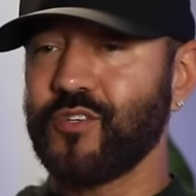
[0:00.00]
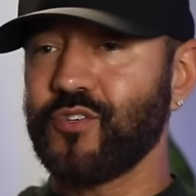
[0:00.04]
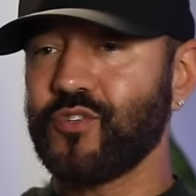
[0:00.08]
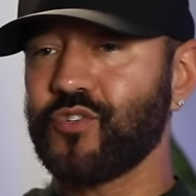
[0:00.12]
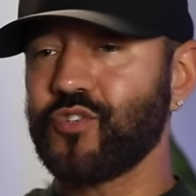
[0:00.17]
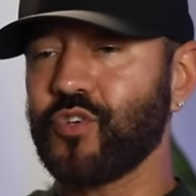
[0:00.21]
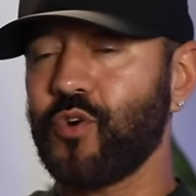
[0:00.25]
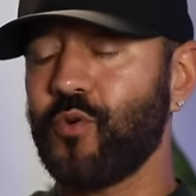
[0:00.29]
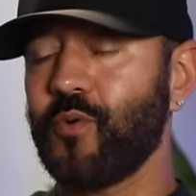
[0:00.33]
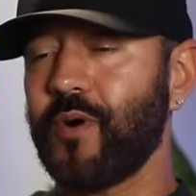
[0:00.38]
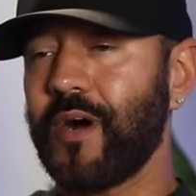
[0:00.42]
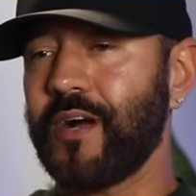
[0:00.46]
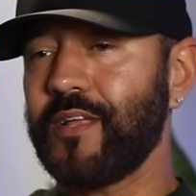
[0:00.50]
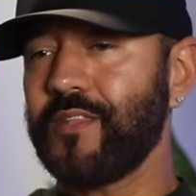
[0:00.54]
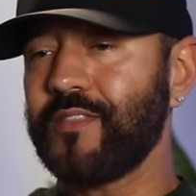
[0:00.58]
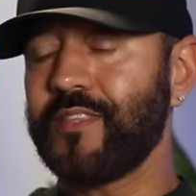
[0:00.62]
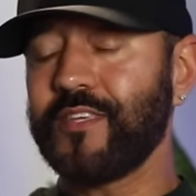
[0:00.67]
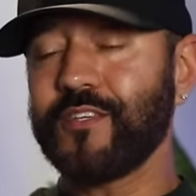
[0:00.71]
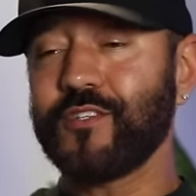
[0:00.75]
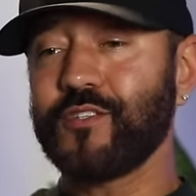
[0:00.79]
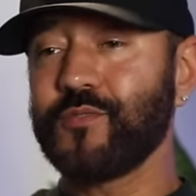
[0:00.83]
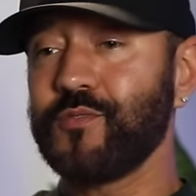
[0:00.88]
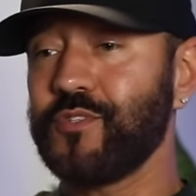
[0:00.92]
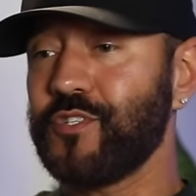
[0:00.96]
So uh,
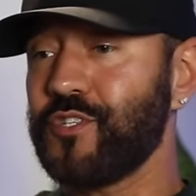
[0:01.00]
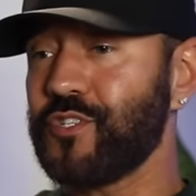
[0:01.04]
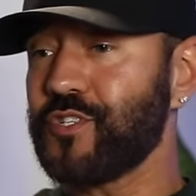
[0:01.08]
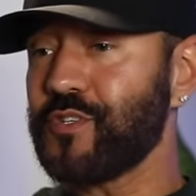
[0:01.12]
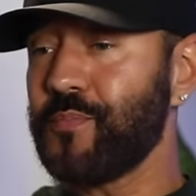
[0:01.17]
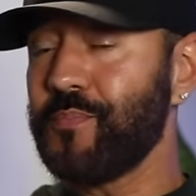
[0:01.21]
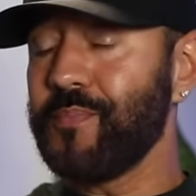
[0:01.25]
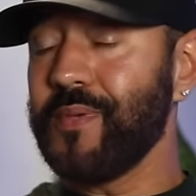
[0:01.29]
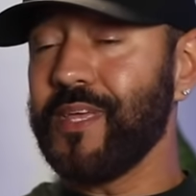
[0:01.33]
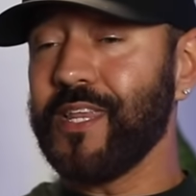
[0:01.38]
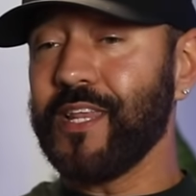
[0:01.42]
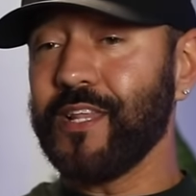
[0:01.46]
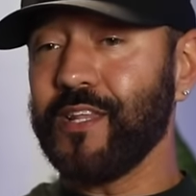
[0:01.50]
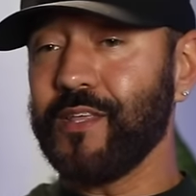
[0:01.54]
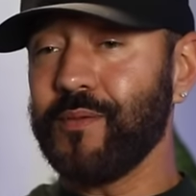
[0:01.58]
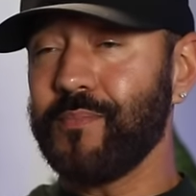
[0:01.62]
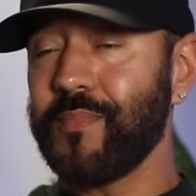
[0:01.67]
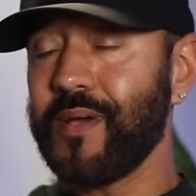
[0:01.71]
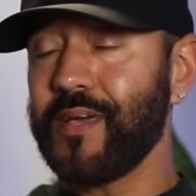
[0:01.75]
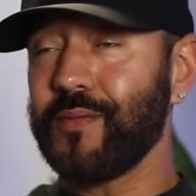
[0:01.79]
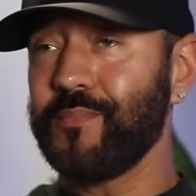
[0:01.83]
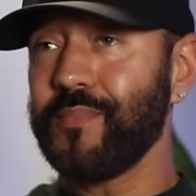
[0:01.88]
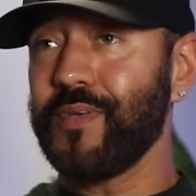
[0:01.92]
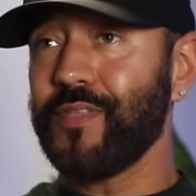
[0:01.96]
this just immediately
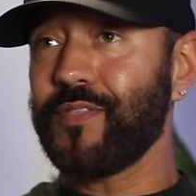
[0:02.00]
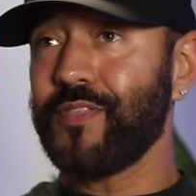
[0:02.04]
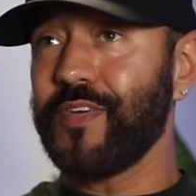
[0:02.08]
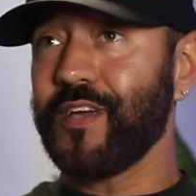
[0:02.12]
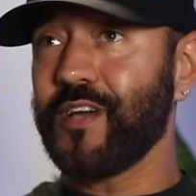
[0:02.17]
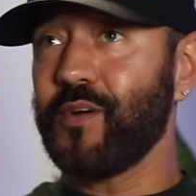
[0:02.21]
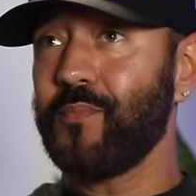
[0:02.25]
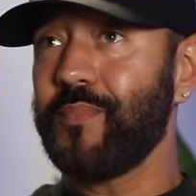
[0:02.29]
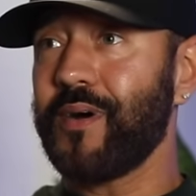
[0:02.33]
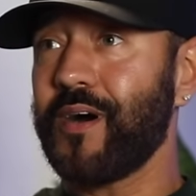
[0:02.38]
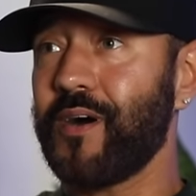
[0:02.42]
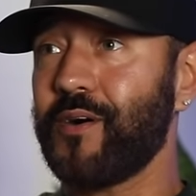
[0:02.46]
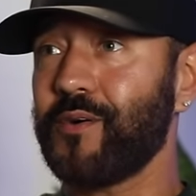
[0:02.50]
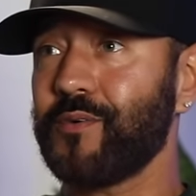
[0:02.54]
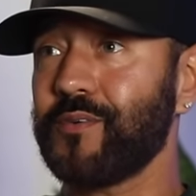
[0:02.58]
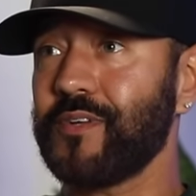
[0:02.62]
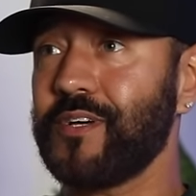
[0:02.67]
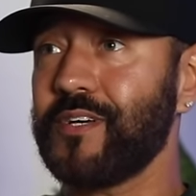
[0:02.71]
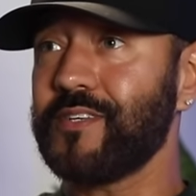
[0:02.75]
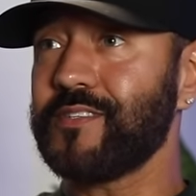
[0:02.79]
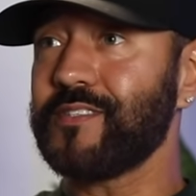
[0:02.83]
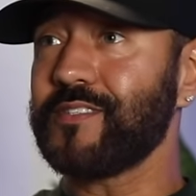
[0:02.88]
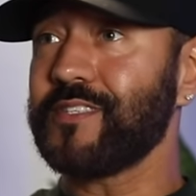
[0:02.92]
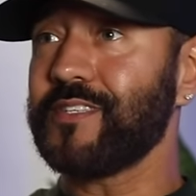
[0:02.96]
made me think about
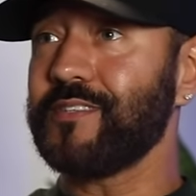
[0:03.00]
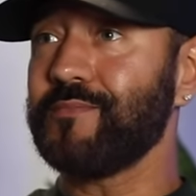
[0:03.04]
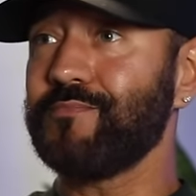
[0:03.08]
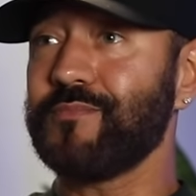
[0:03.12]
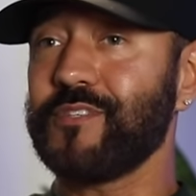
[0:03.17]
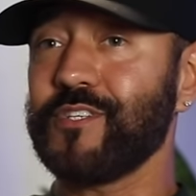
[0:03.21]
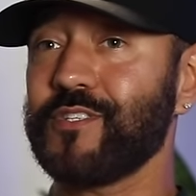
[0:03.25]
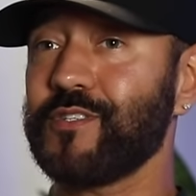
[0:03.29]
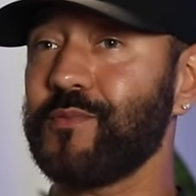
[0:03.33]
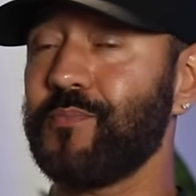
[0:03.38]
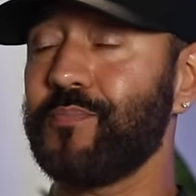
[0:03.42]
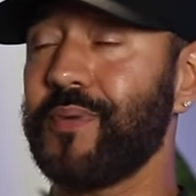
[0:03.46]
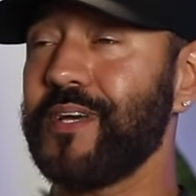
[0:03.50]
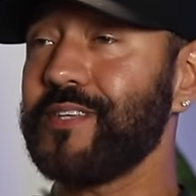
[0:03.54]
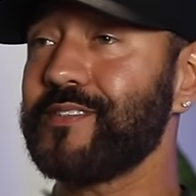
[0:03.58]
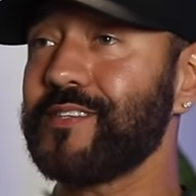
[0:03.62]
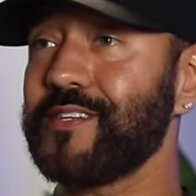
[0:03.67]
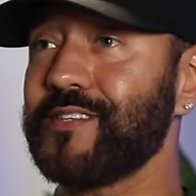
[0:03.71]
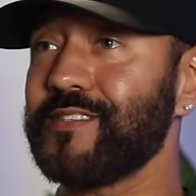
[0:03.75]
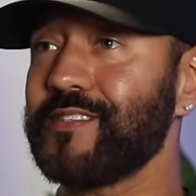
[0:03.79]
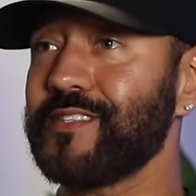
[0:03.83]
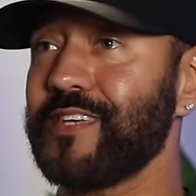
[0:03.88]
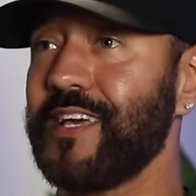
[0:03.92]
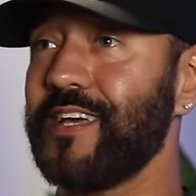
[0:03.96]
a just a
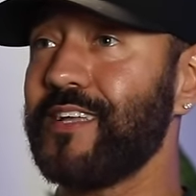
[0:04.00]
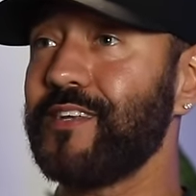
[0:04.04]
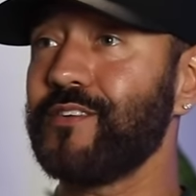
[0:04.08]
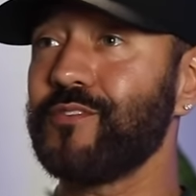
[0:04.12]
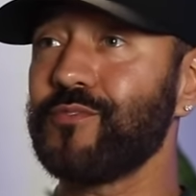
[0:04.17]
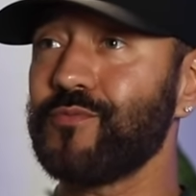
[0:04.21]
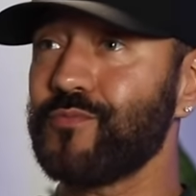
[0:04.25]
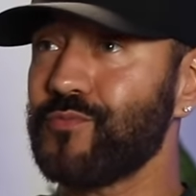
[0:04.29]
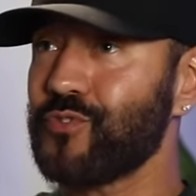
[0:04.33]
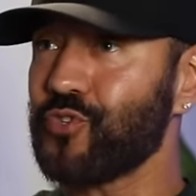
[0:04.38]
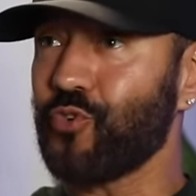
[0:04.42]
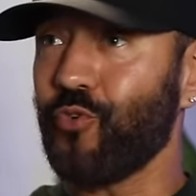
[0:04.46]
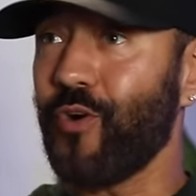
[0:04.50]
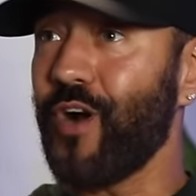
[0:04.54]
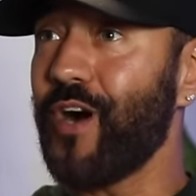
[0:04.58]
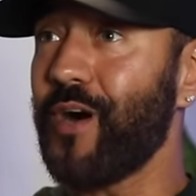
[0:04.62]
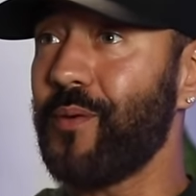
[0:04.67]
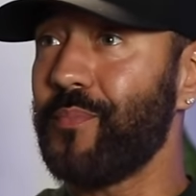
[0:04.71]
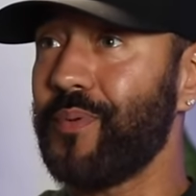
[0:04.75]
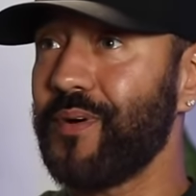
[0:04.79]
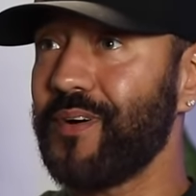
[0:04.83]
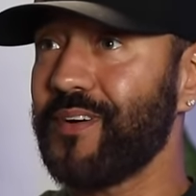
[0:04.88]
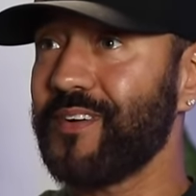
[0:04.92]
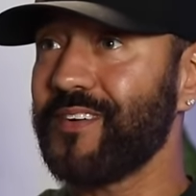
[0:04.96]
basic skin
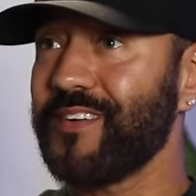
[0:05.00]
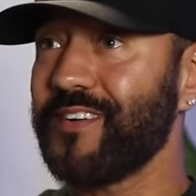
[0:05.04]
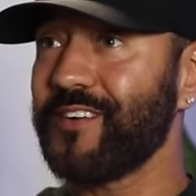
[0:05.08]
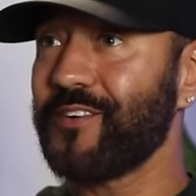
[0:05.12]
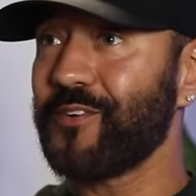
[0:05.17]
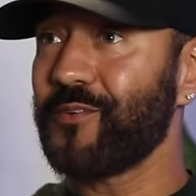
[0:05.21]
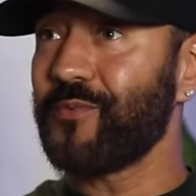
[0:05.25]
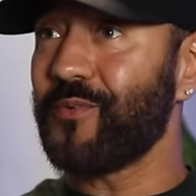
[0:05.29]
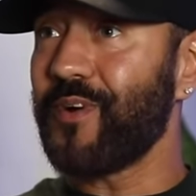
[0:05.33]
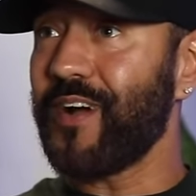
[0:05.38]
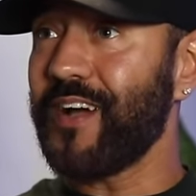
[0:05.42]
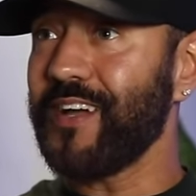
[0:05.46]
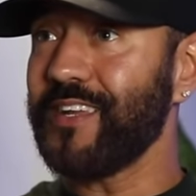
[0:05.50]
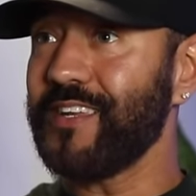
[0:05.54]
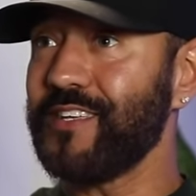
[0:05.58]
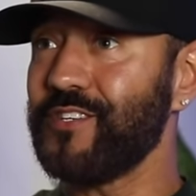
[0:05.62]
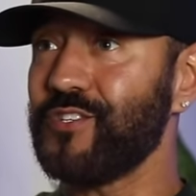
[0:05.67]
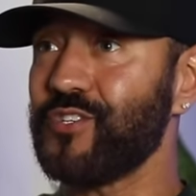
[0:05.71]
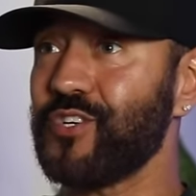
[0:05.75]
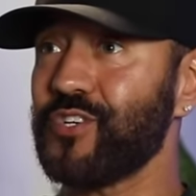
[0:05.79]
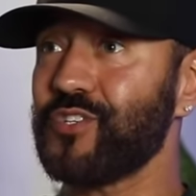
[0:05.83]
scrub, mm-hmm. right? And